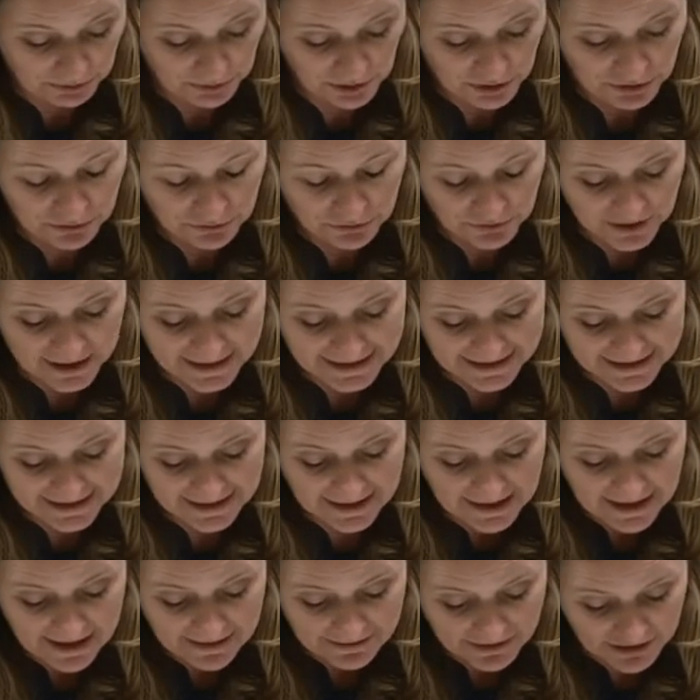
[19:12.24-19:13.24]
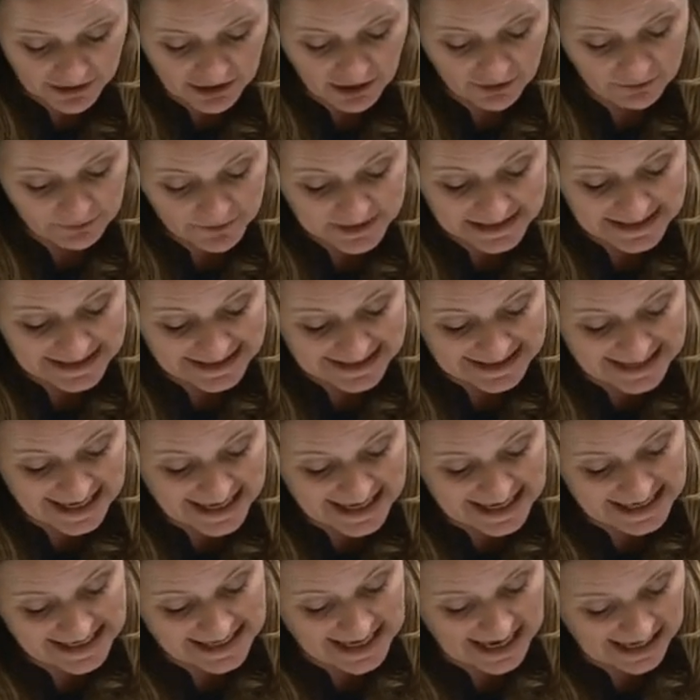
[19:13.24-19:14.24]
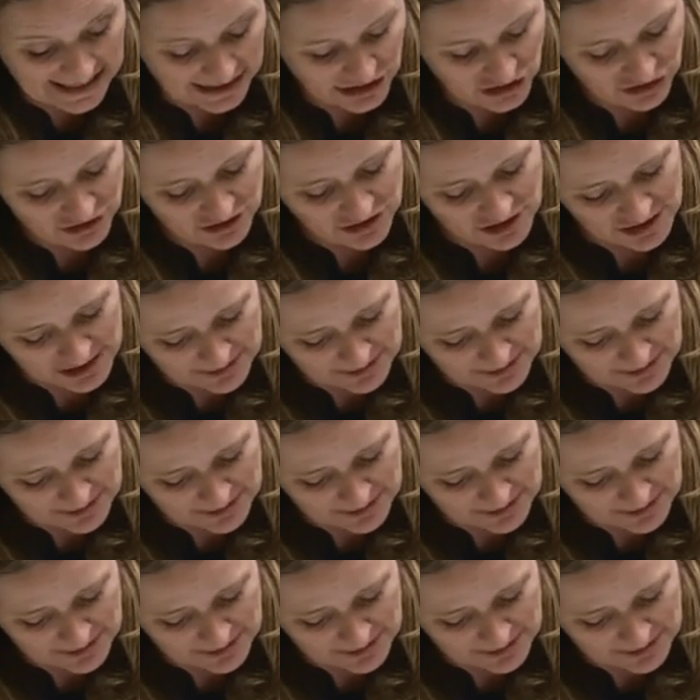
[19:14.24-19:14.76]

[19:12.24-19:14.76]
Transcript: progress. The government is taking action to